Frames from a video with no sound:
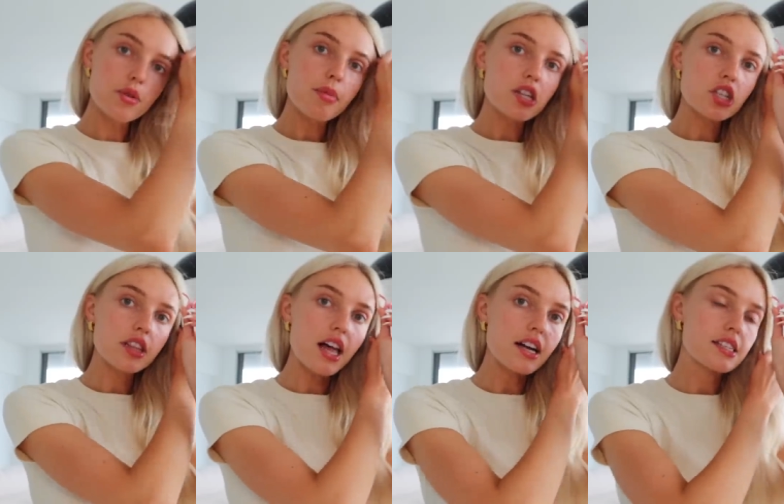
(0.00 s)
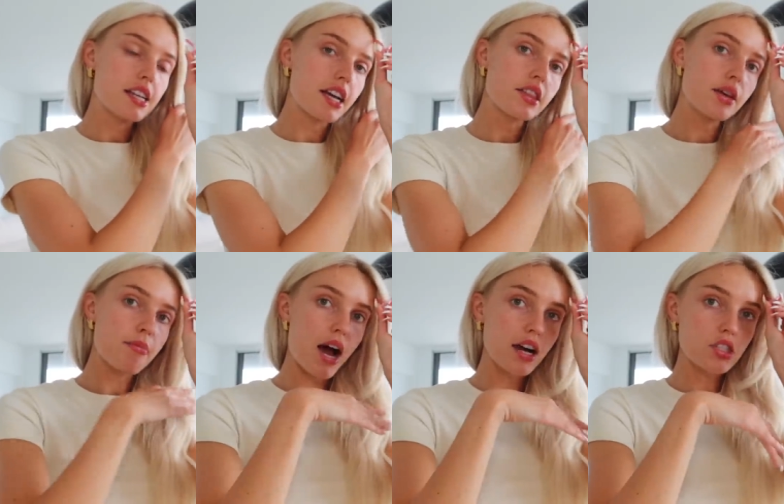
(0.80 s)
we mentioned last night, the
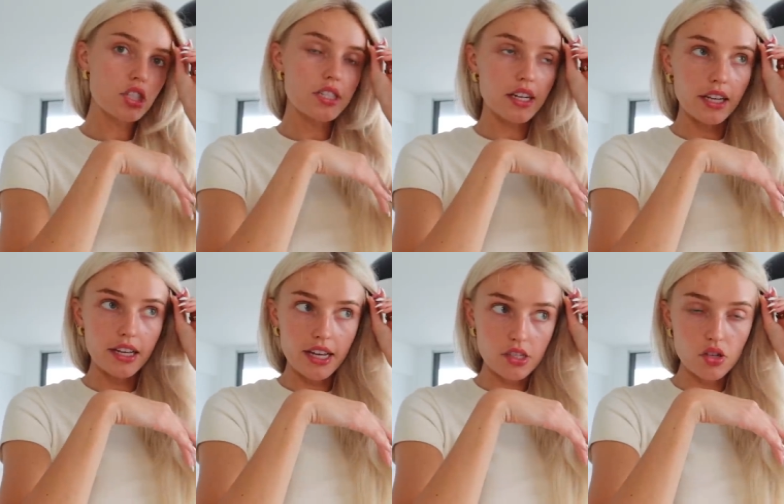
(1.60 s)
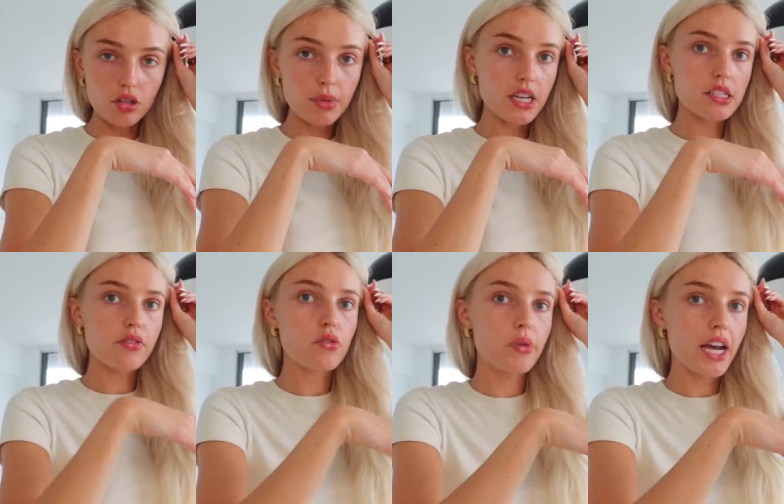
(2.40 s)
match did get canceled because
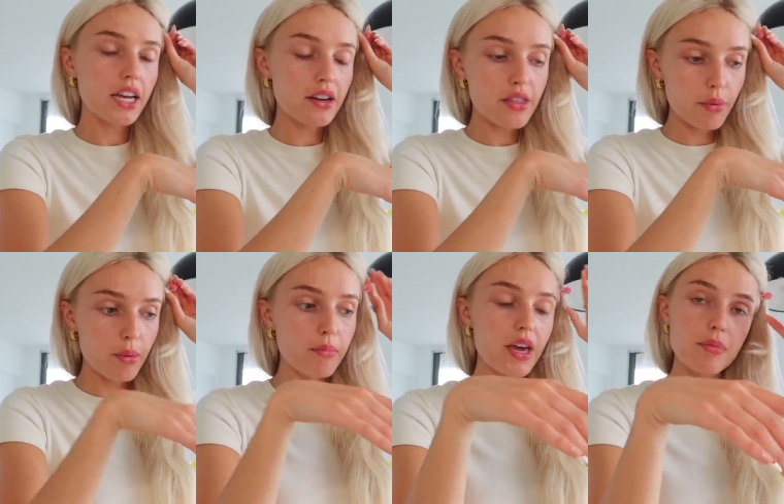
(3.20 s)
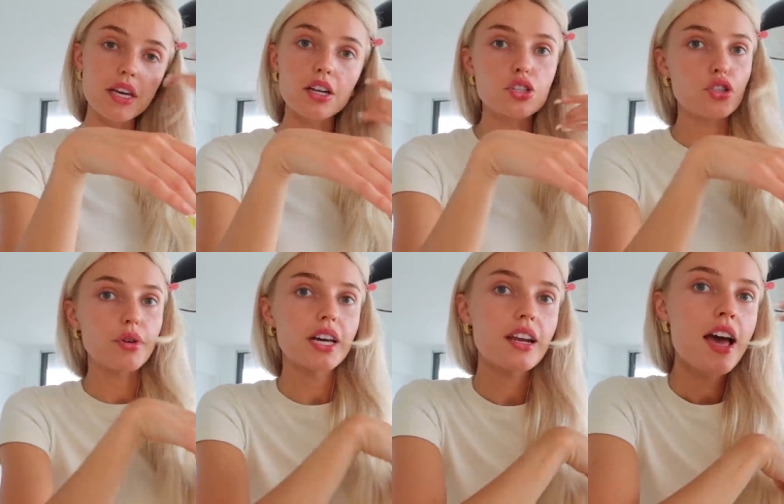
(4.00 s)
of the rain. They were maybe gonna do
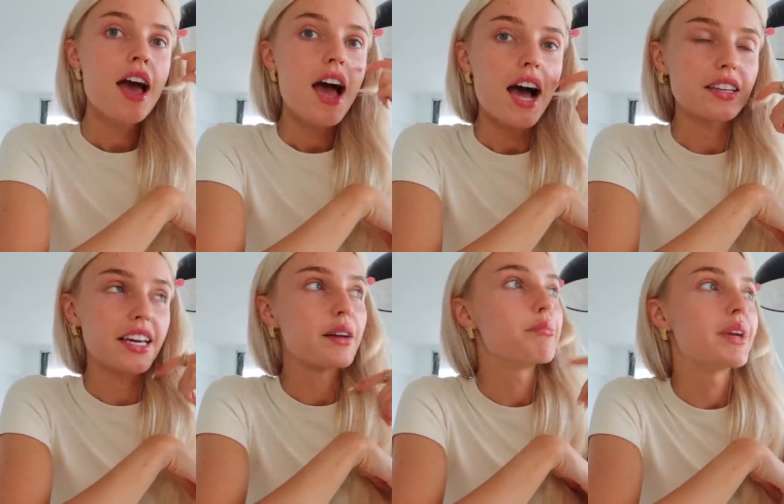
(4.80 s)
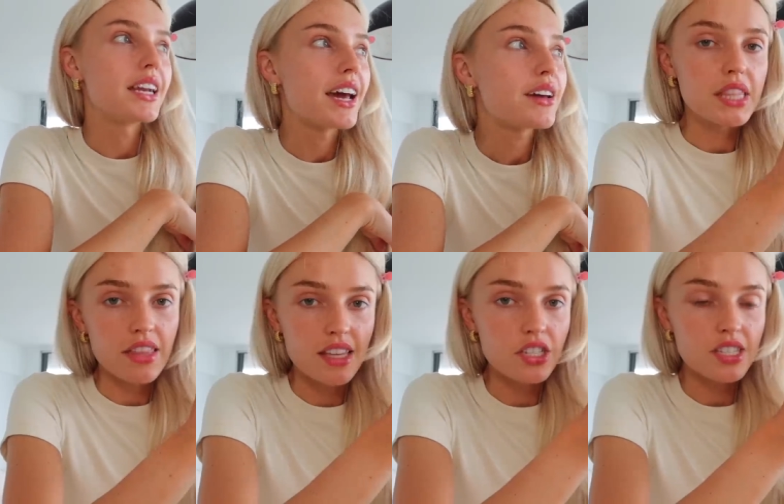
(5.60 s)
it at like midnight, but
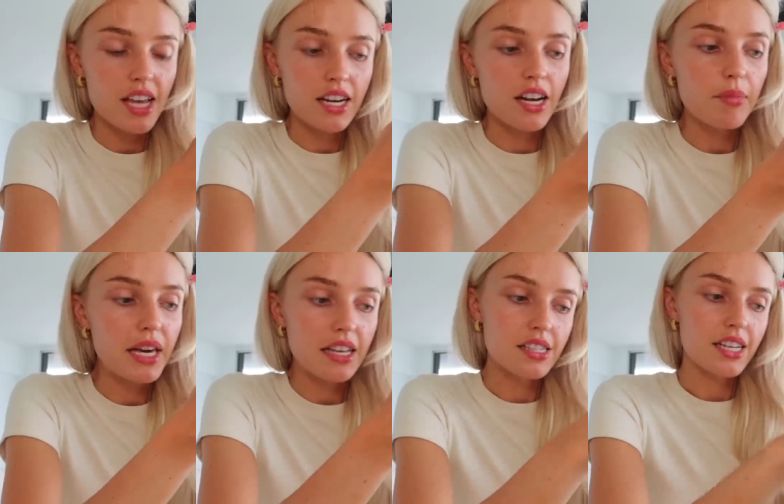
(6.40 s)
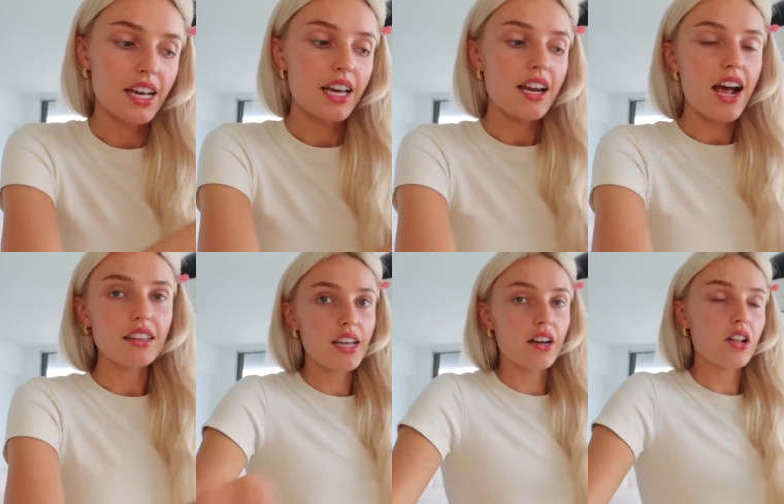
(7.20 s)
then they just ended up canceling it at
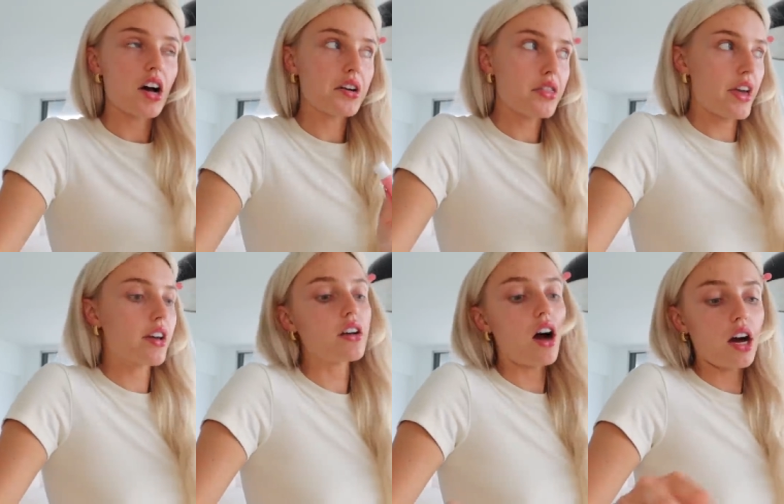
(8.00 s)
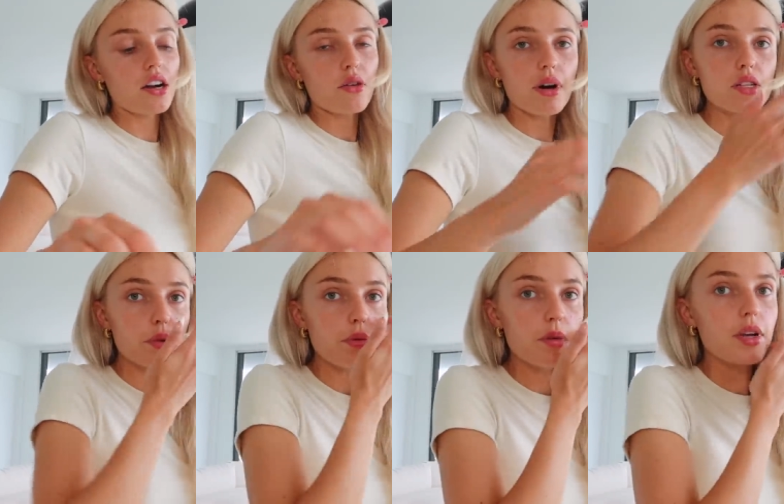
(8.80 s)
10 o'clock. Thank God, otherwise
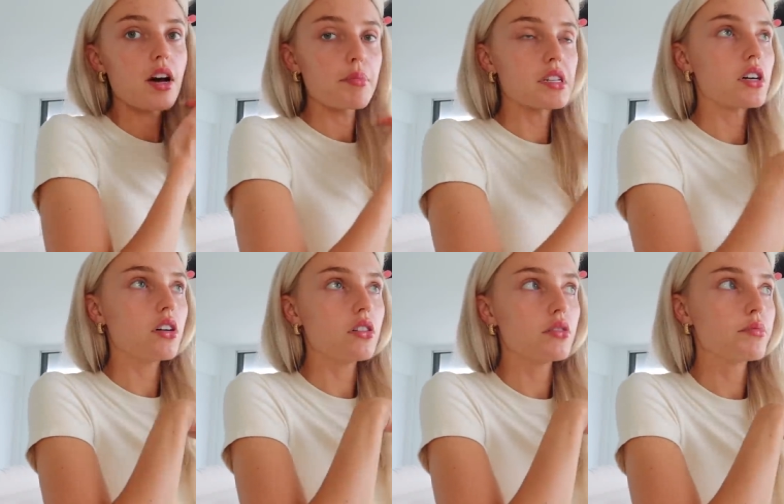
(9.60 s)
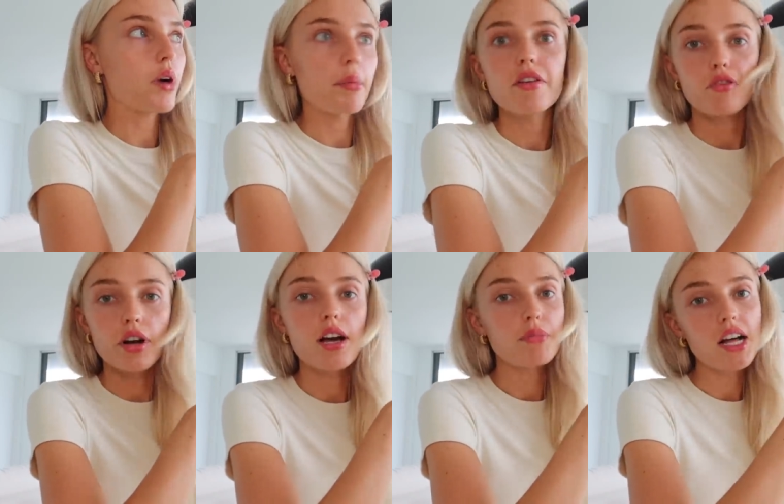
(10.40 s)
we would have been up until probably 4
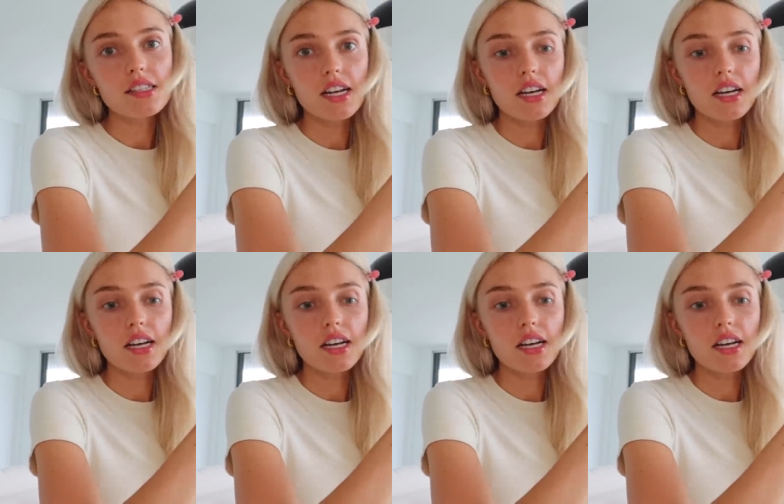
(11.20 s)
a.m. last